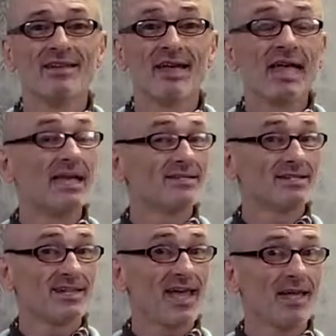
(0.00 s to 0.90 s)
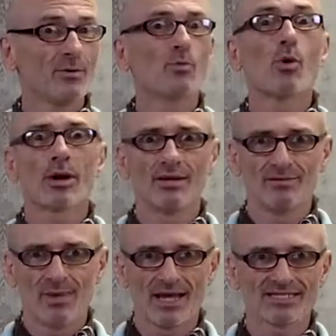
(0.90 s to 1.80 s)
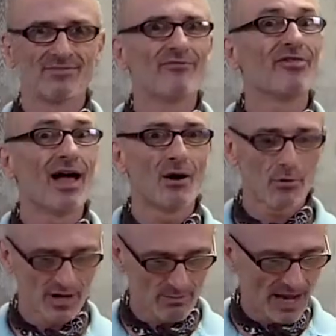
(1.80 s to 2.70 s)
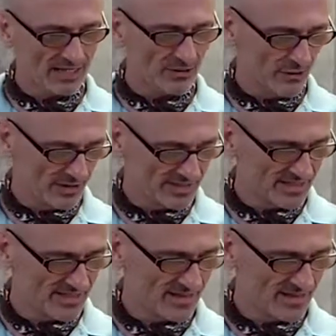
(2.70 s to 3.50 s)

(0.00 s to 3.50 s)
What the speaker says: and today we're going to make some flowery baked goods.